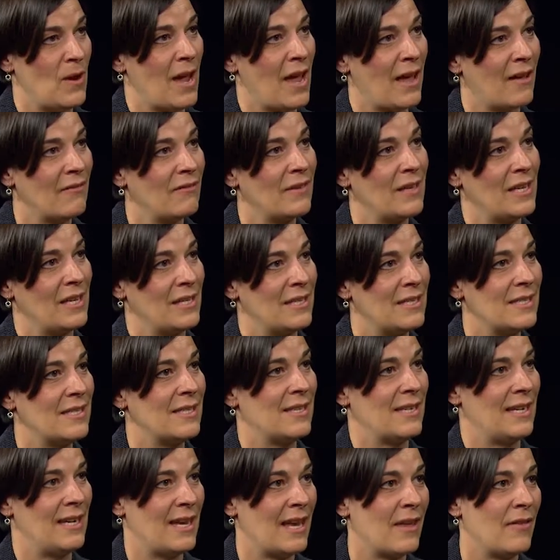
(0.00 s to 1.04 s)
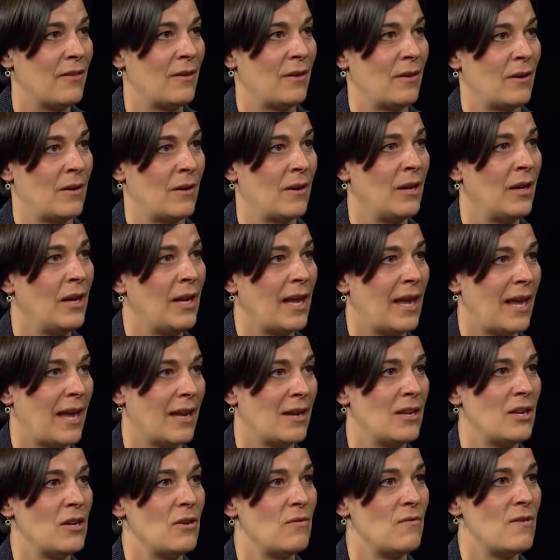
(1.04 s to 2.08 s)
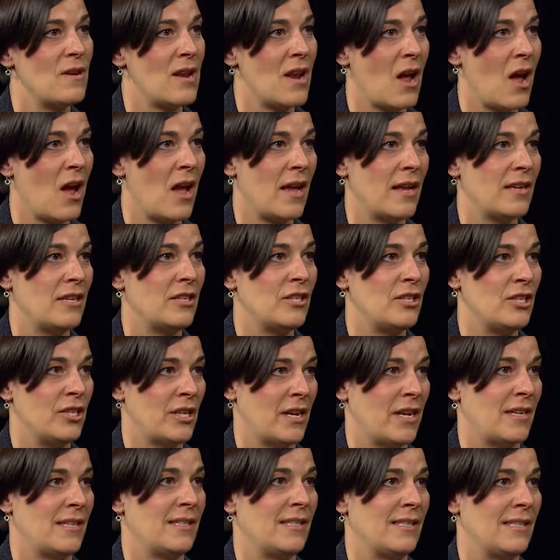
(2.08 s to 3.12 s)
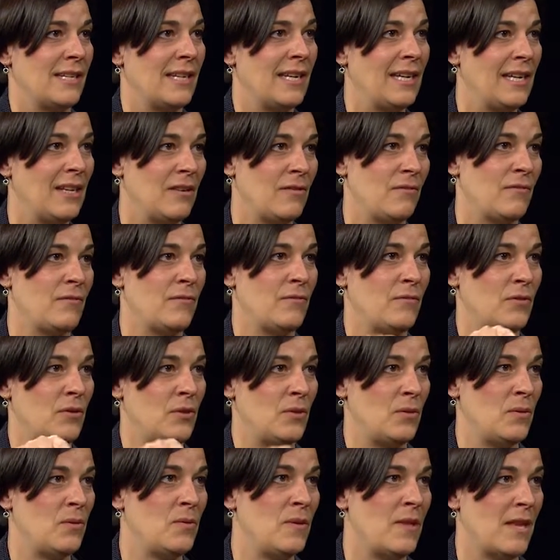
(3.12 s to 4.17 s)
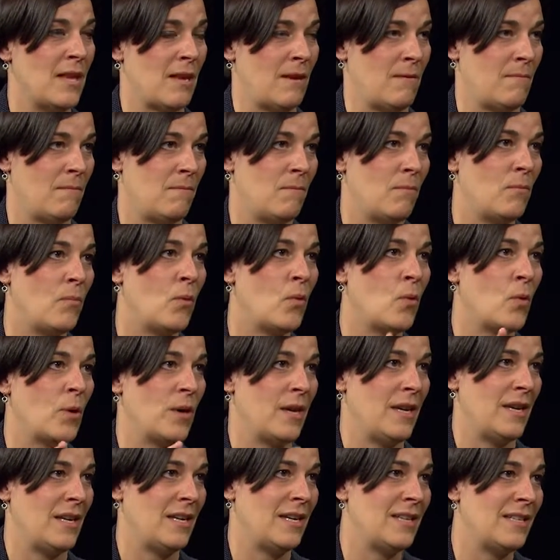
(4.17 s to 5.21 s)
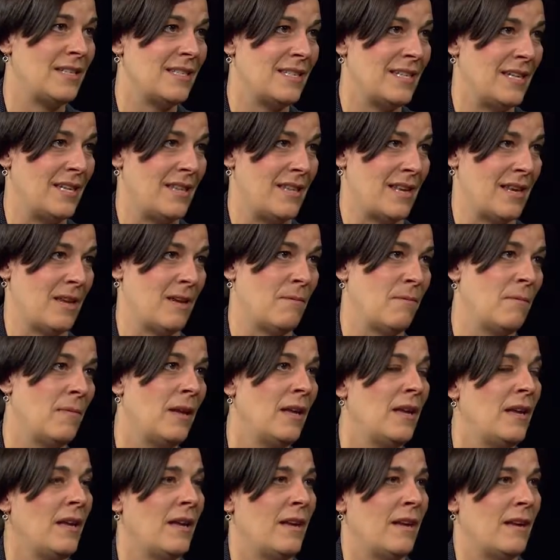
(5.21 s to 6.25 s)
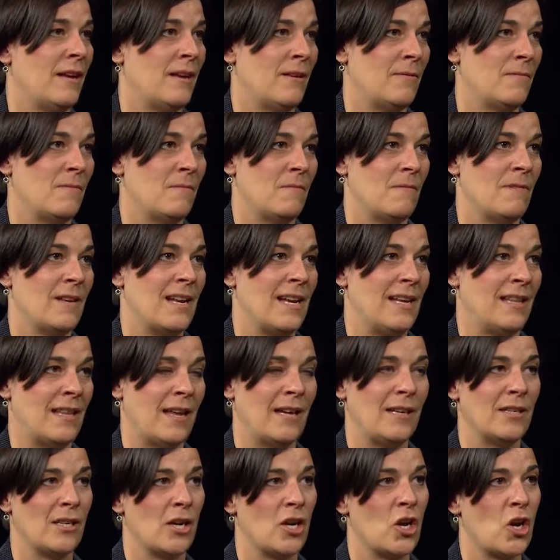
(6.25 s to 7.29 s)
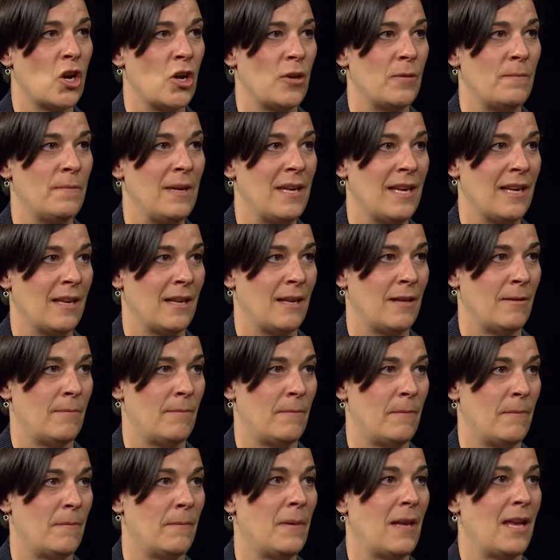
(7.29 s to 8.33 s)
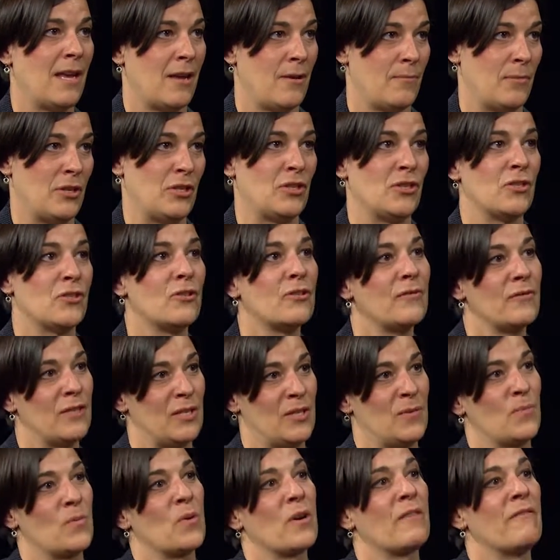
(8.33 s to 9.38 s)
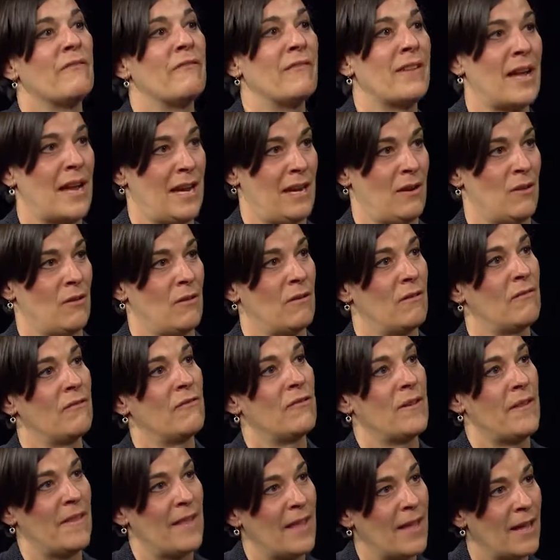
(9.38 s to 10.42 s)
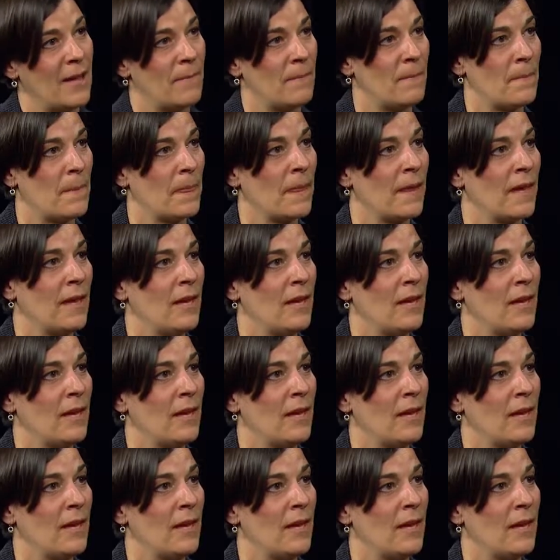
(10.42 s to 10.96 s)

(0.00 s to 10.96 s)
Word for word: have kids together, how do you not just give to them, pour into them? Um, what I like to call become become a service provider for them